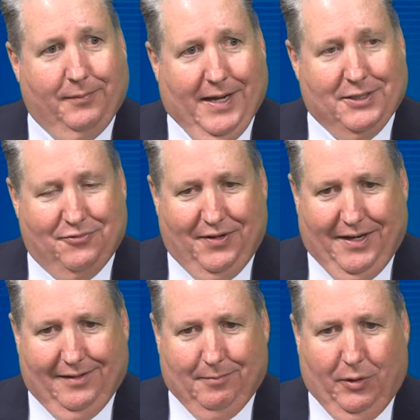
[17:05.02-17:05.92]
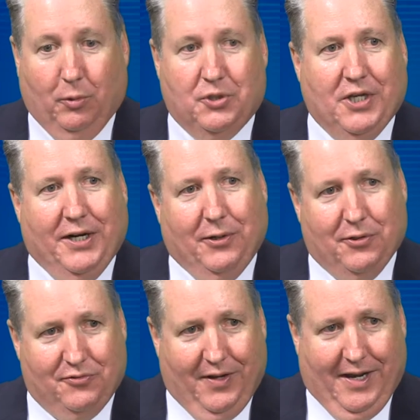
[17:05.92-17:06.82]
Nats fan. I'm an old
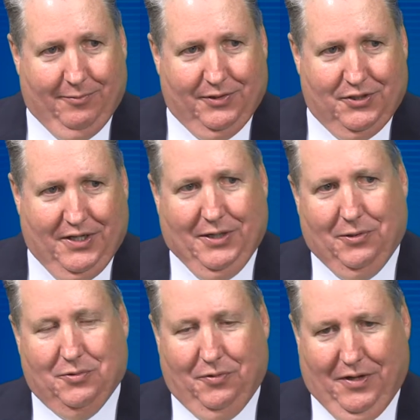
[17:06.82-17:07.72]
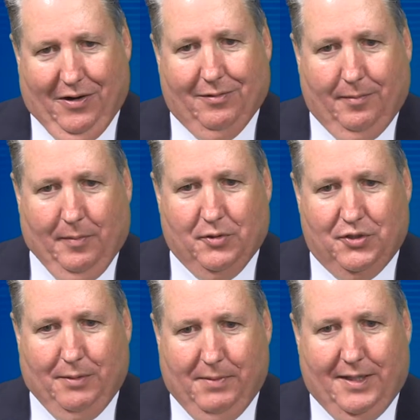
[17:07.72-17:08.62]
Senators fan when the Senators were there. Right. I remember
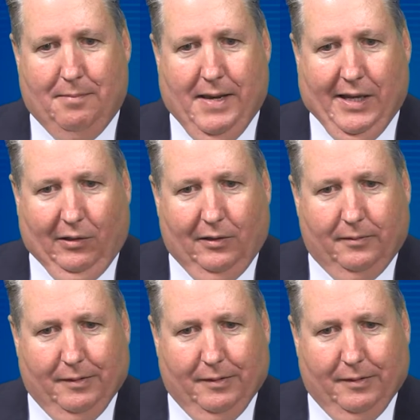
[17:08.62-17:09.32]
seeing Mickey Mantle.